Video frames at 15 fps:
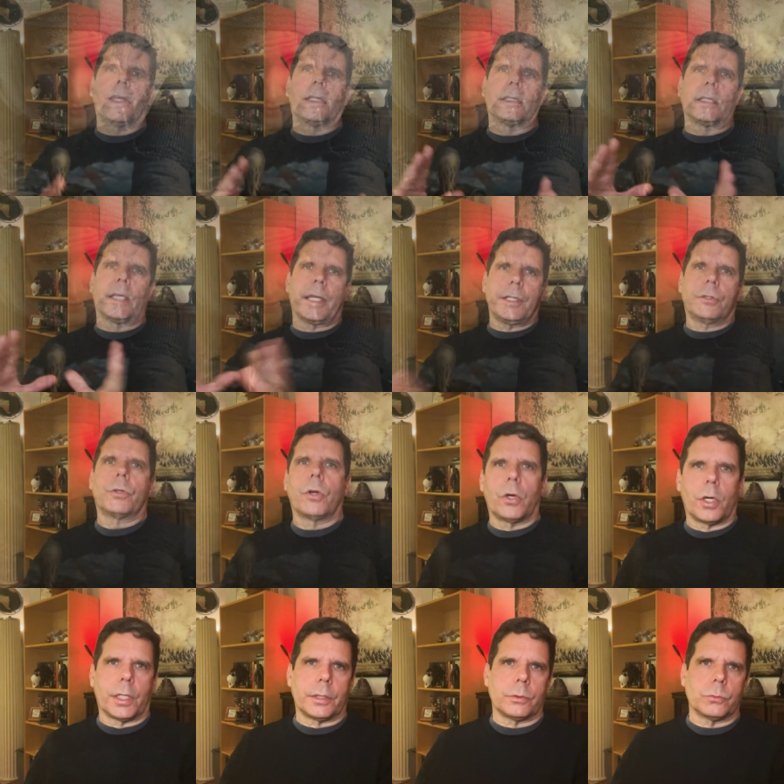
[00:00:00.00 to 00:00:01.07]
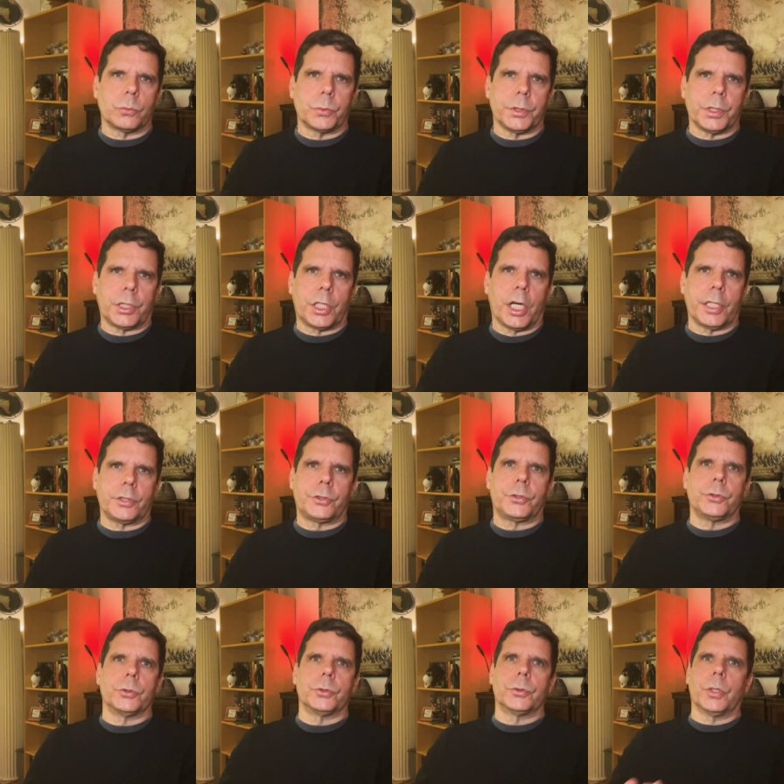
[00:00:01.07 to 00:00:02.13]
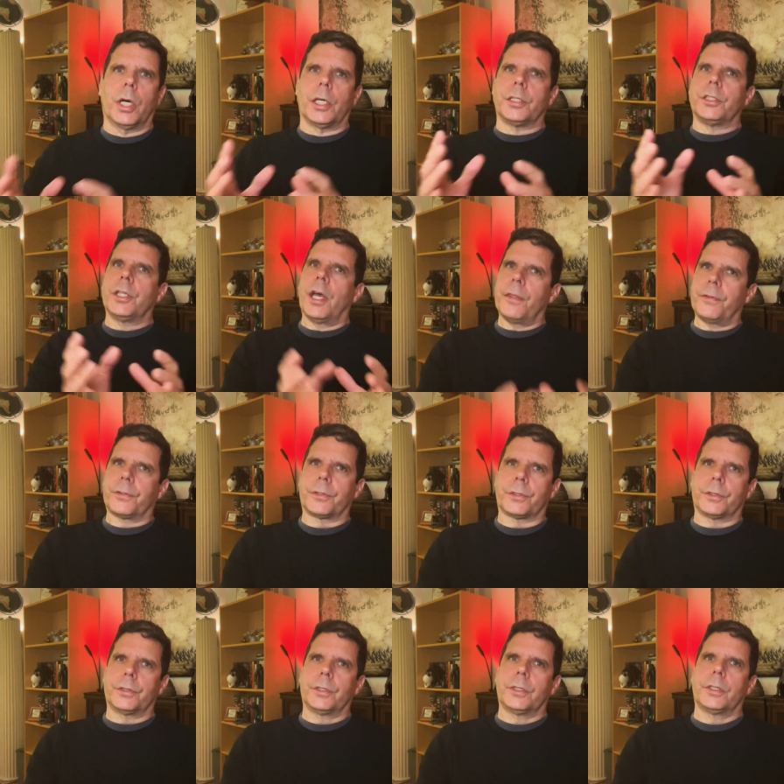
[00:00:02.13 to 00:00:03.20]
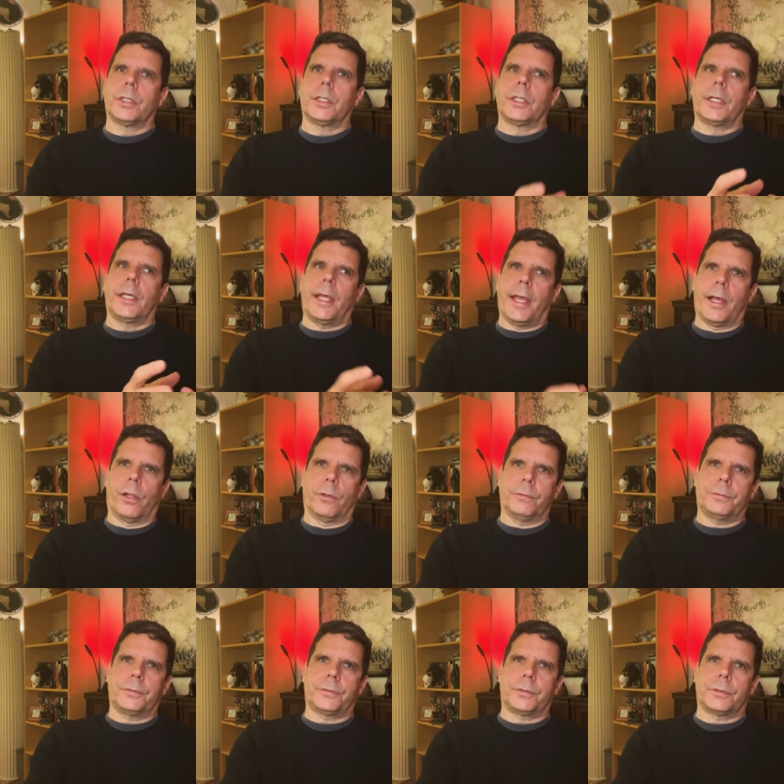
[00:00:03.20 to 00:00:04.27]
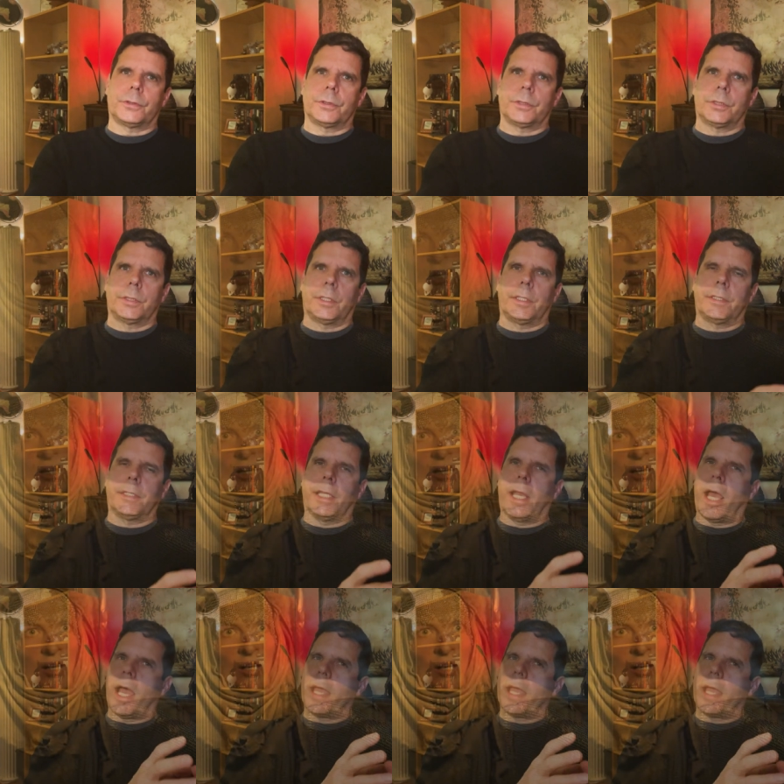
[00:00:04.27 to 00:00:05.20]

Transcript: then later on, we cut to another elf that